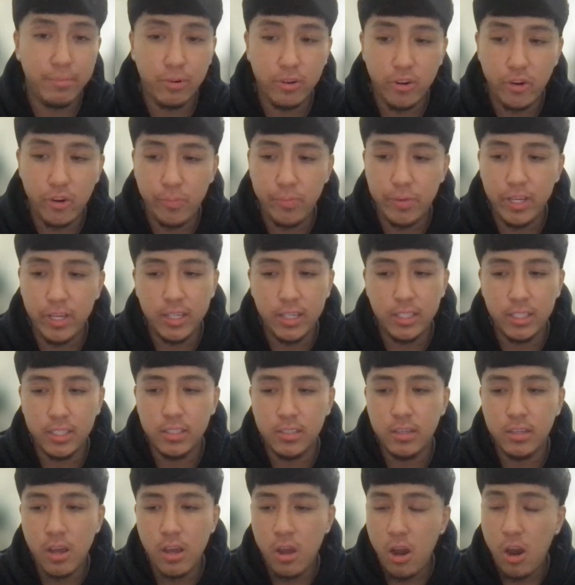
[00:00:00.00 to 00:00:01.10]
bro, because
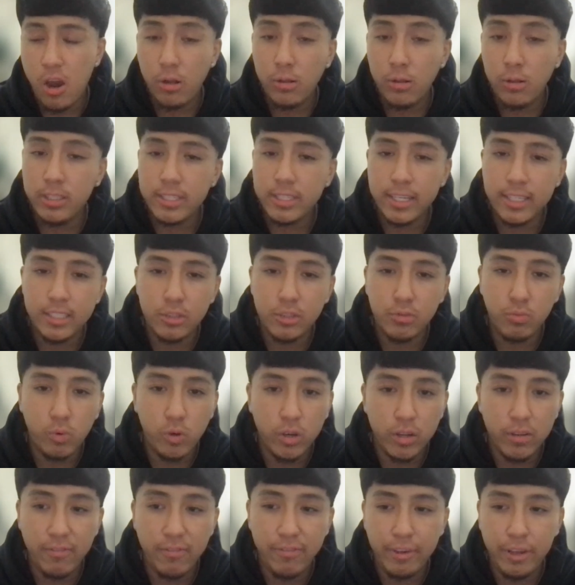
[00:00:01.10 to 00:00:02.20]
all it takes is
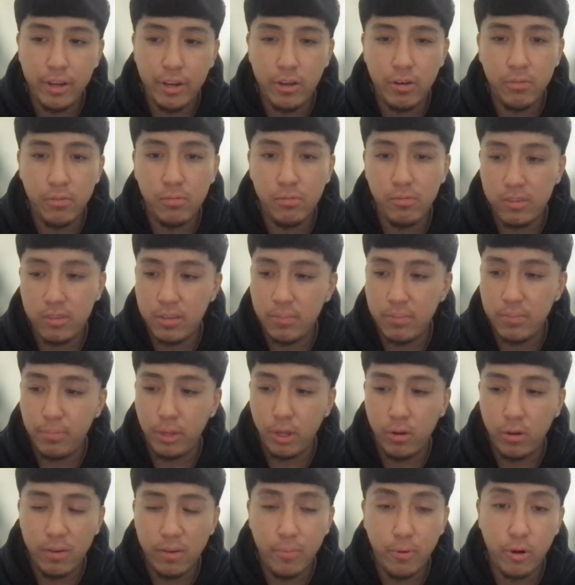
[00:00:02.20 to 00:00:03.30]
one video to
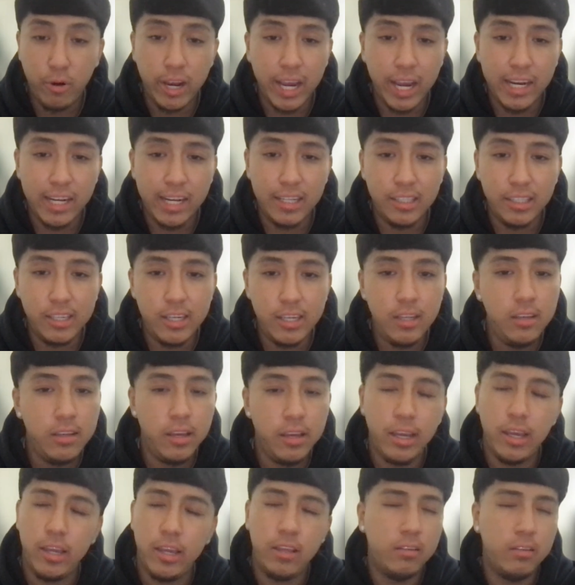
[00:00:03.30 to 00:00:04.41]
blow up organically,
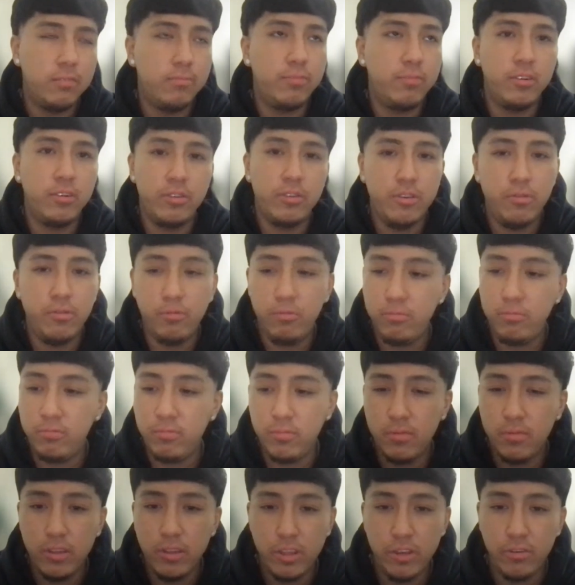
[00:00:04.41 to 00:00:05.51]
and bro, you
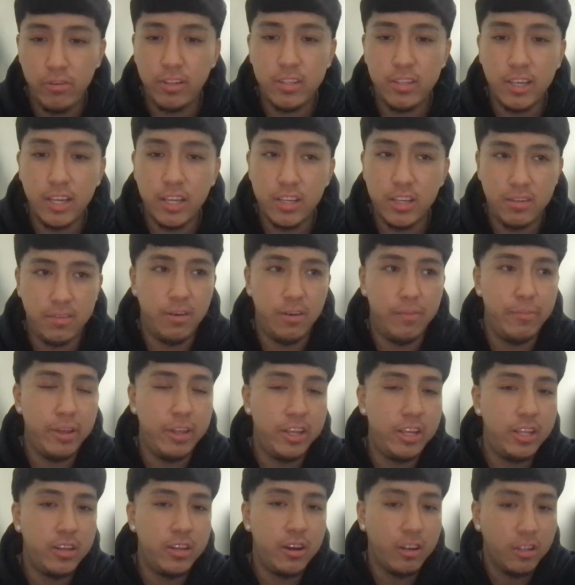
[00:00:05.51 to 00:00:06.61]
could touch $1
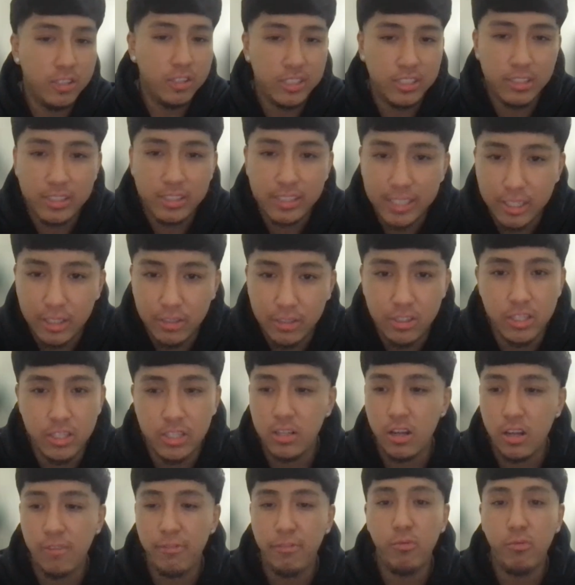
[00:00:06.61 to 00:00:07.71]
million in sales just
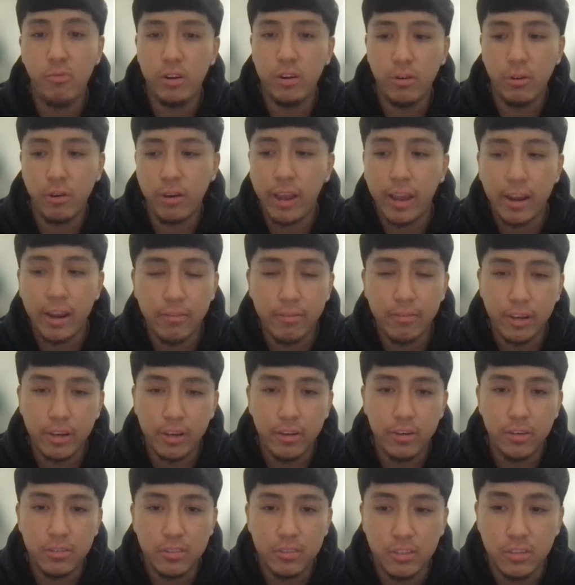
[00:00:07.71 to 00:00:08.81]
off one organic
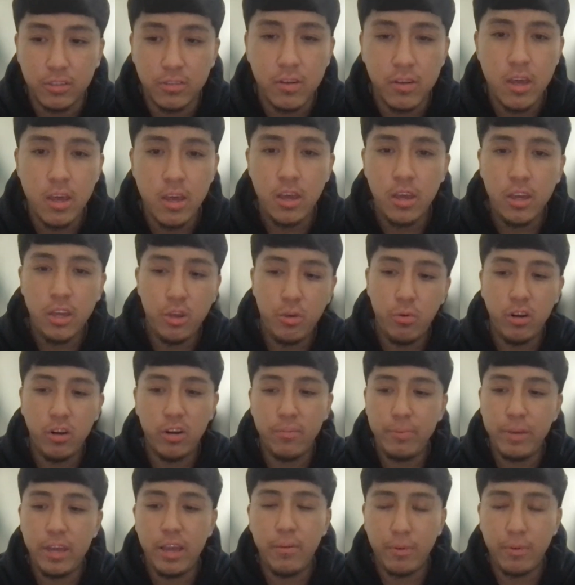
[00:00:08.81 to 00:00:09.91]
video. So you want to
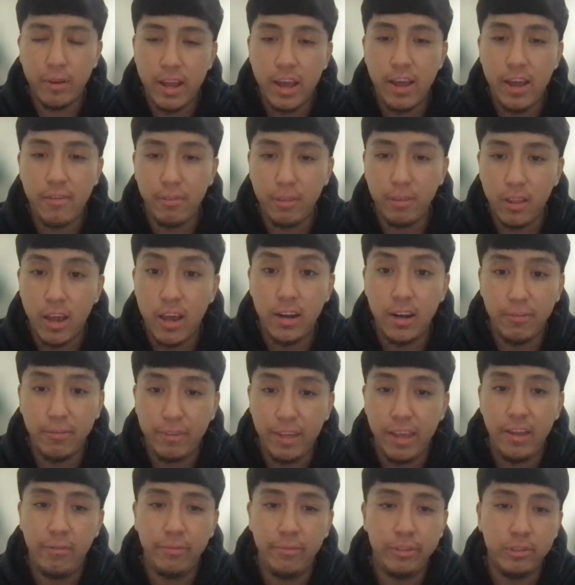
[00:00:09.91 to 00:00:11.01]
be able to have a lot of
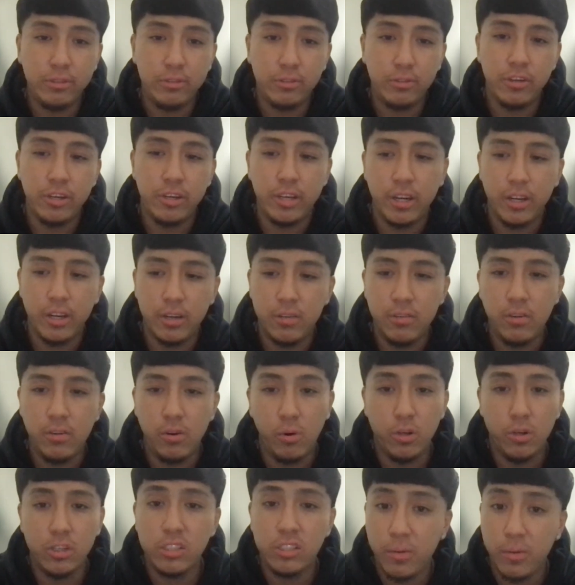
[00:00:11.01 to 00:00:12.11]
inventory, or
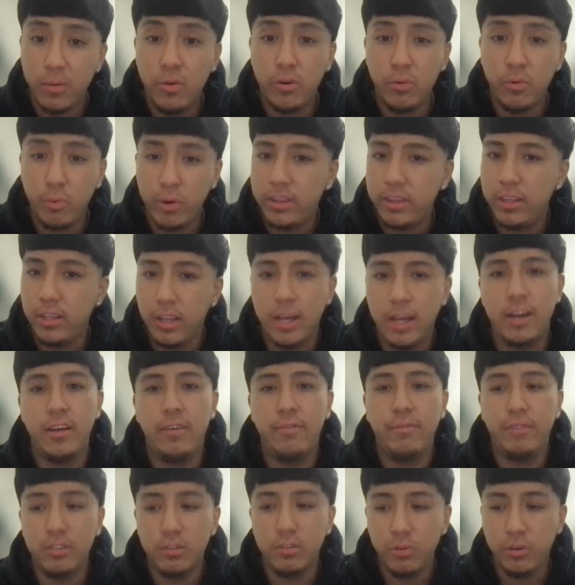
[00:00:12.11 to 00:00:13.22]
someone with a lot of
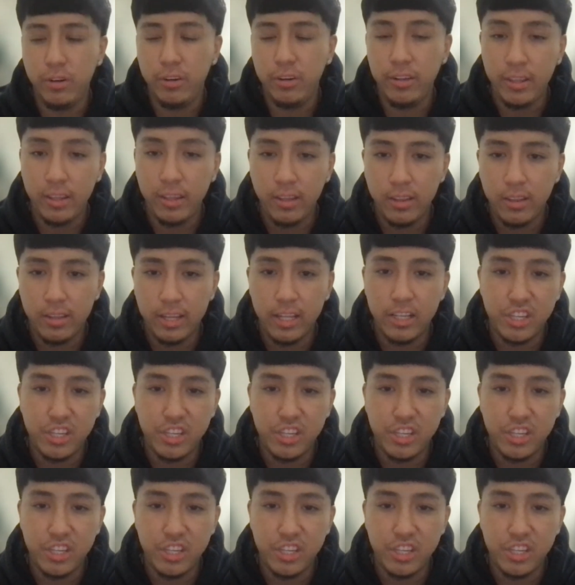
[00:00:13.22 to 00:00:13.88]
inventory that's